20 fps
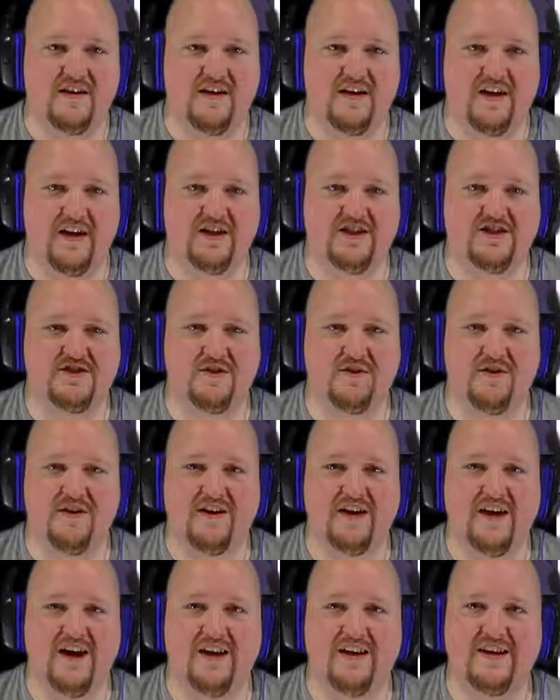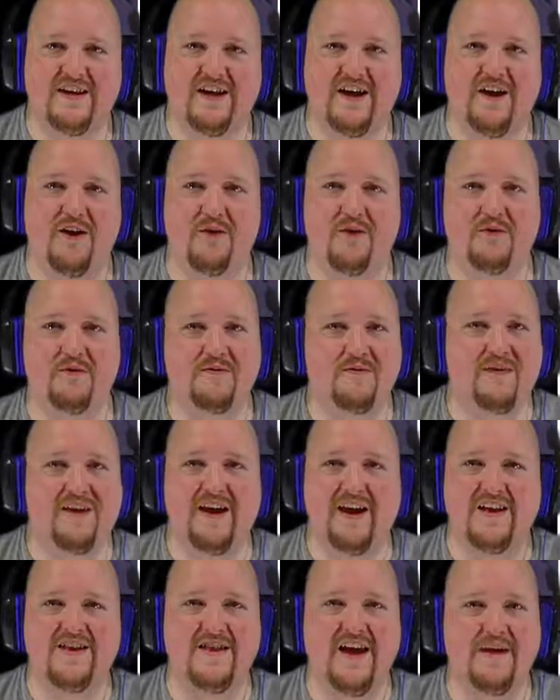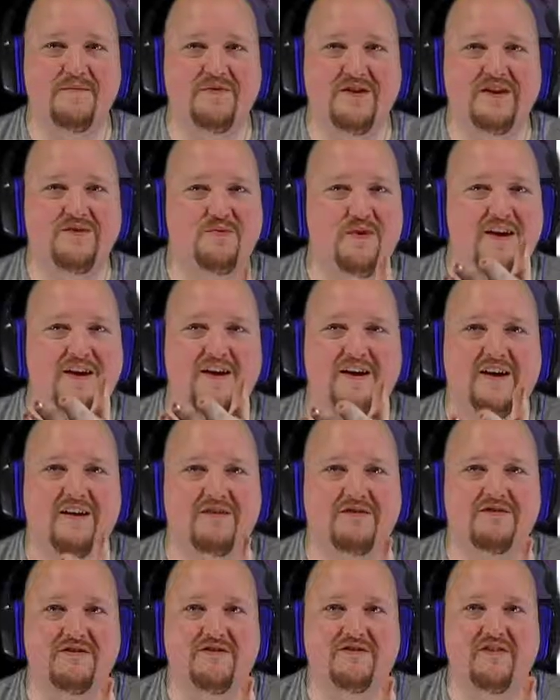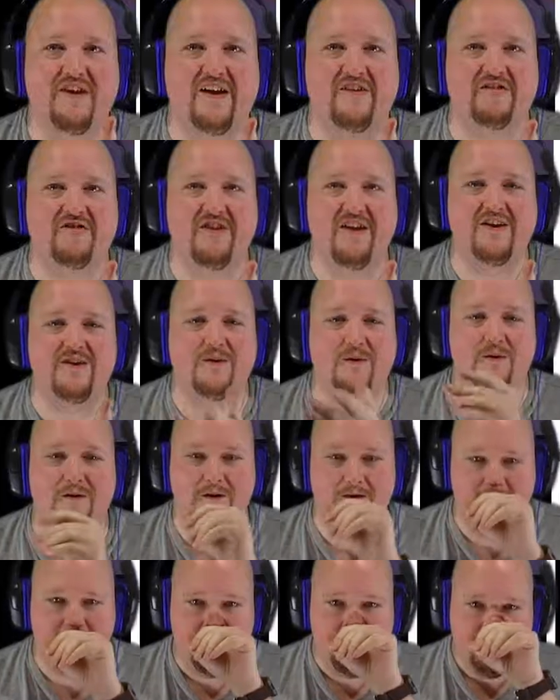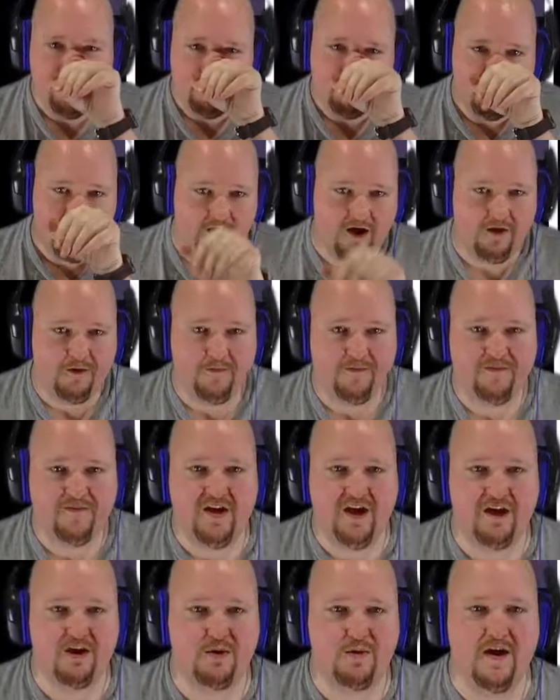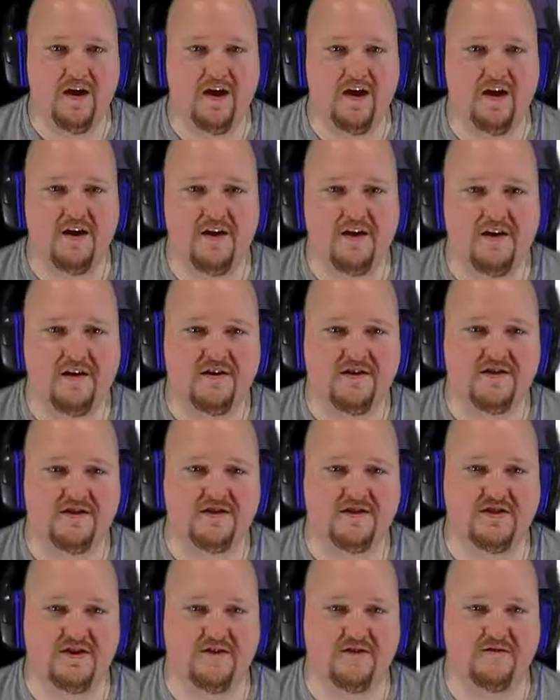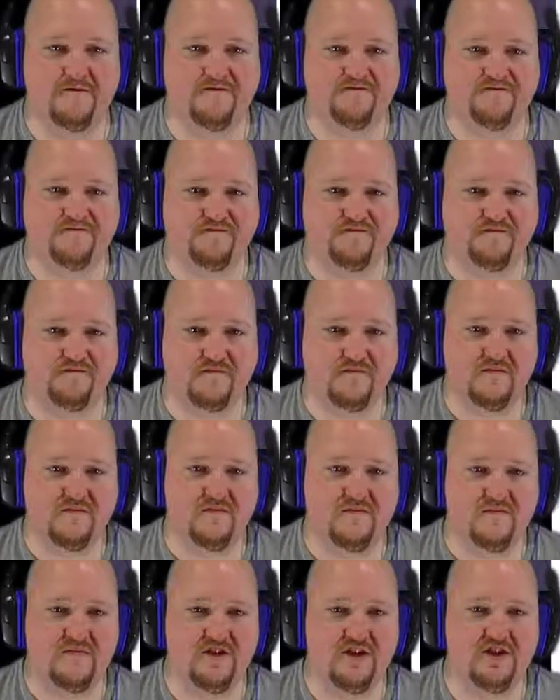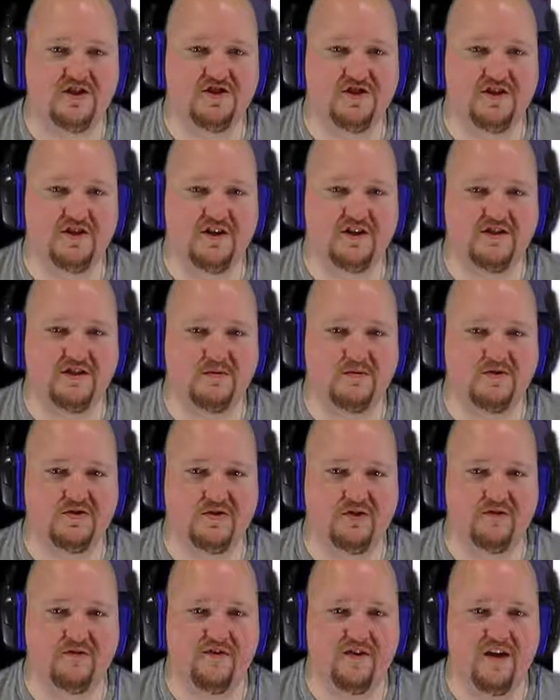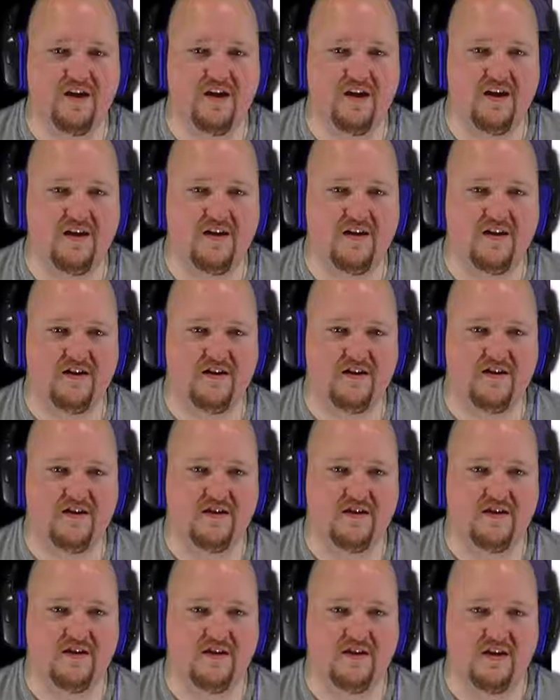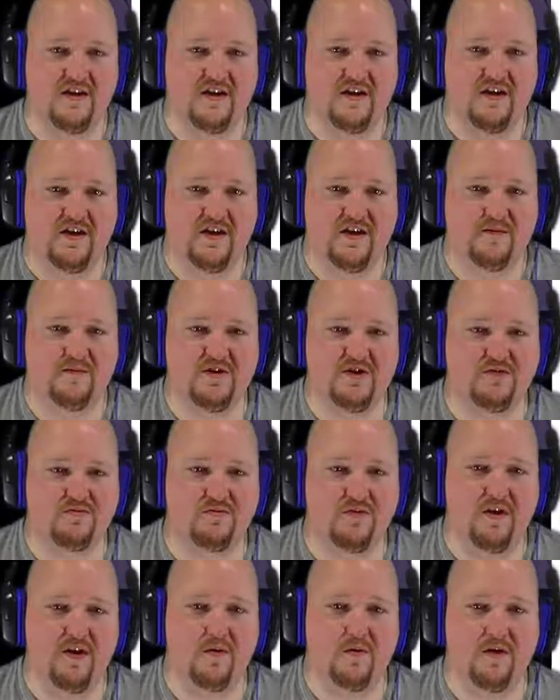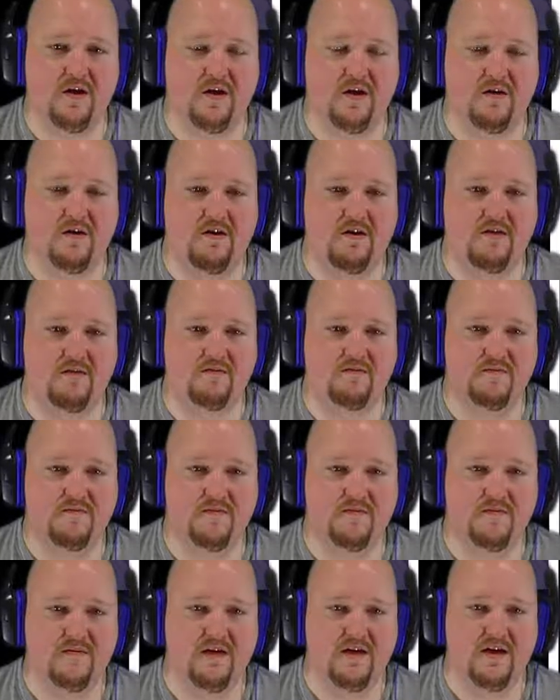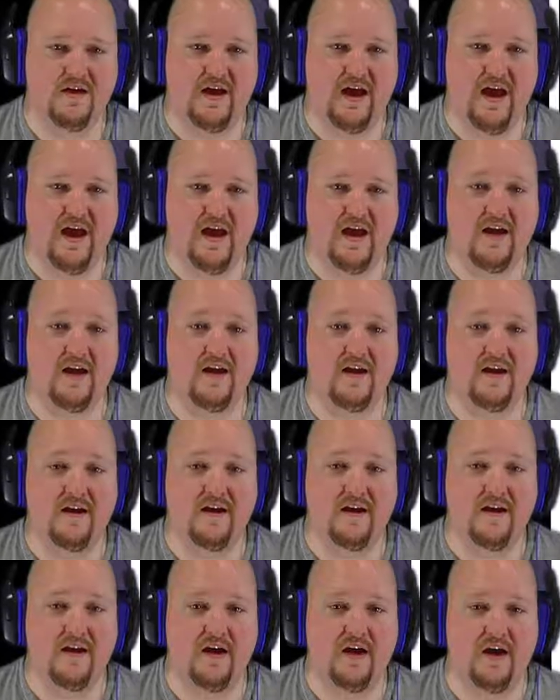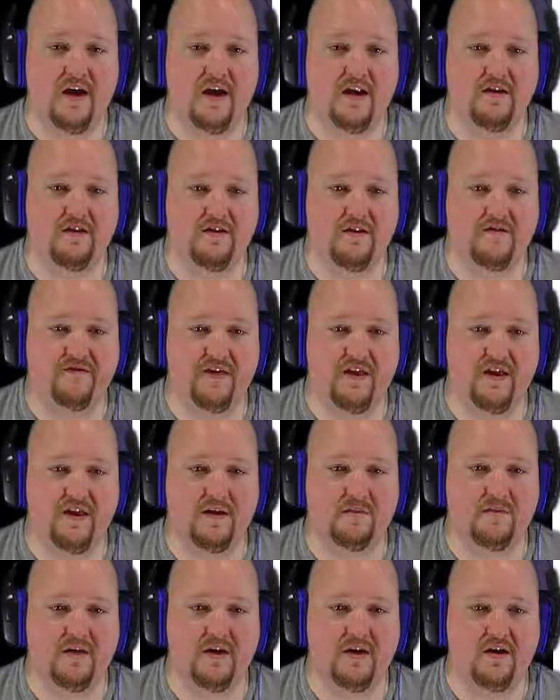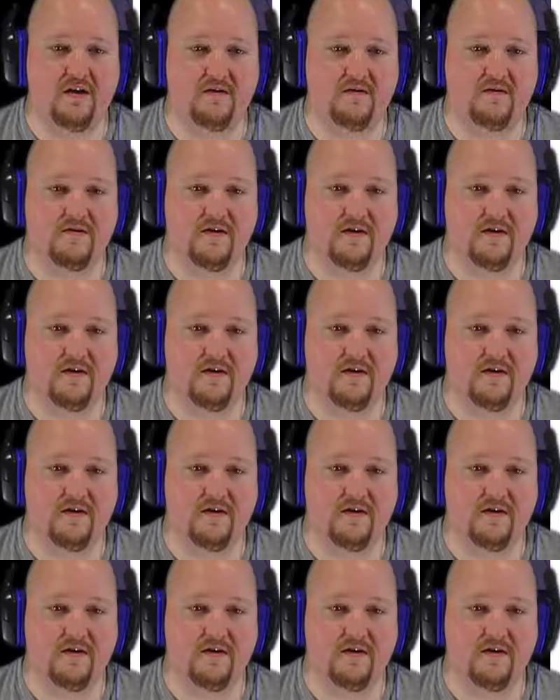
A shortcut to go in that place? Why not go through the friggin' front door? well, here we are. So, your journey's almost over, huh? You must really want to go home. Hey, I know the feeling, Butto.